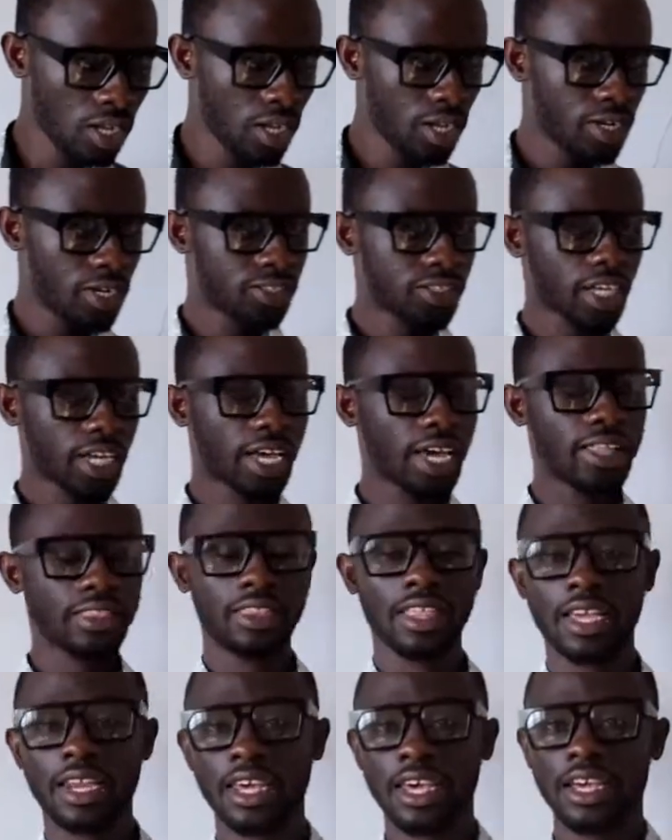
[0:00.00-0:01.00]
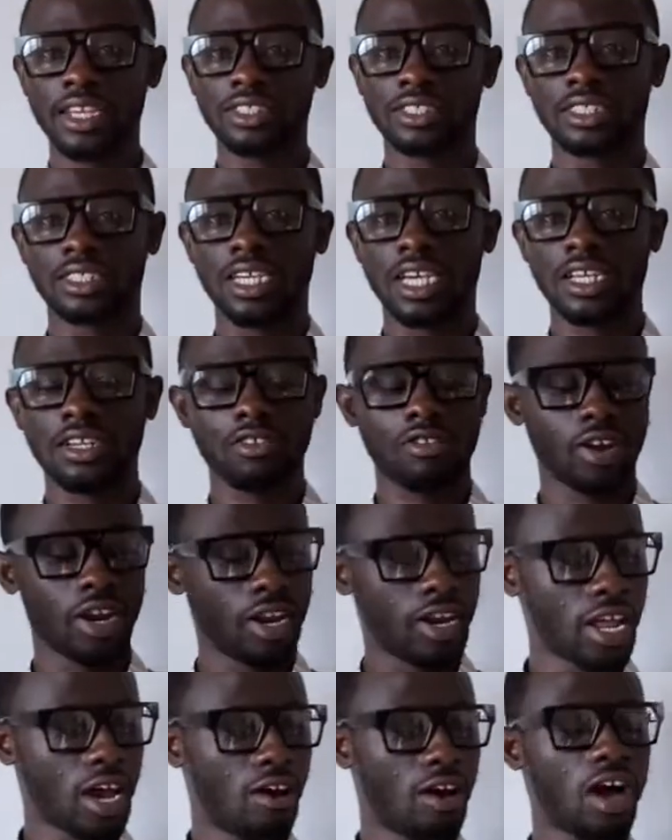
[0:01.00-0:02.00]
The second thing is tendering.
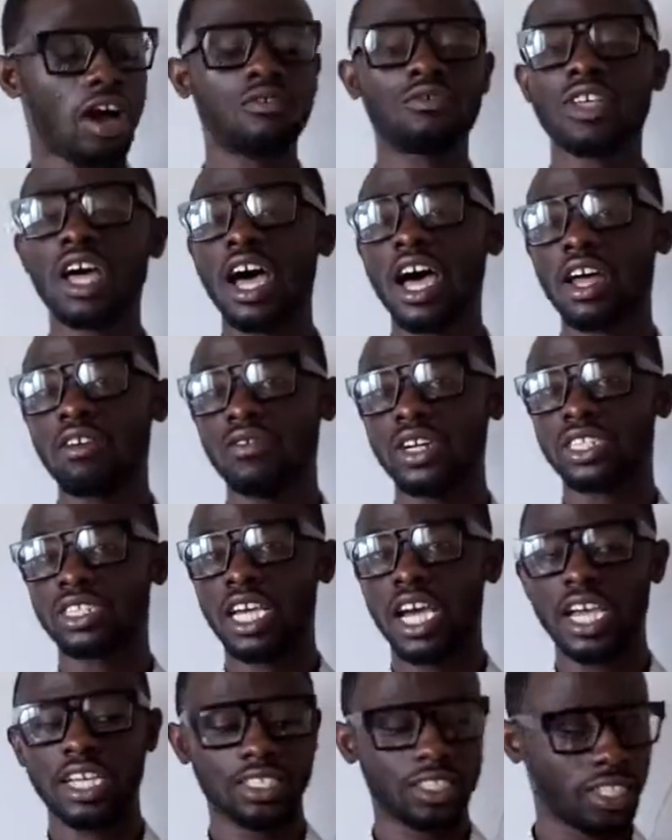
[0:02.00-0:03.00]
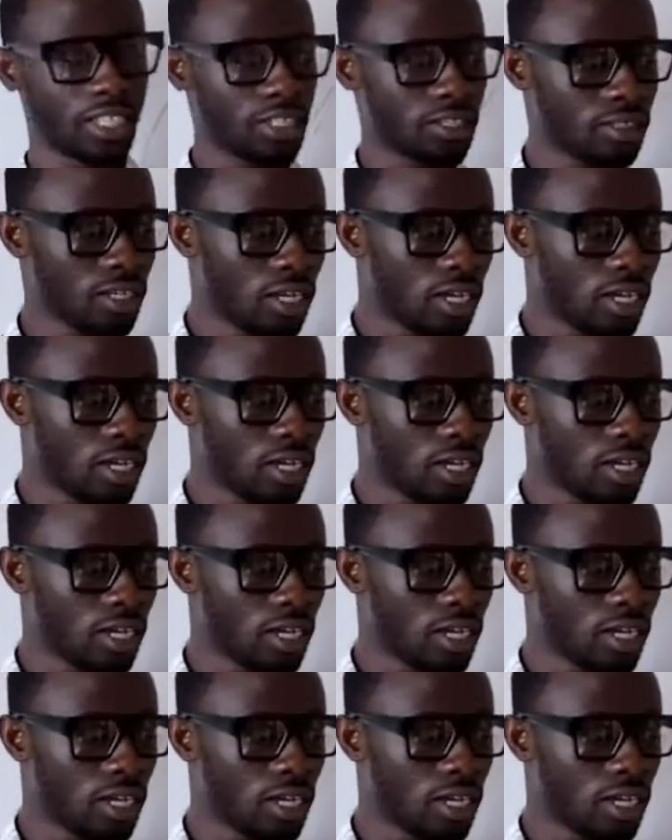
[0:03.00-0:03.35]
Now, after advertising,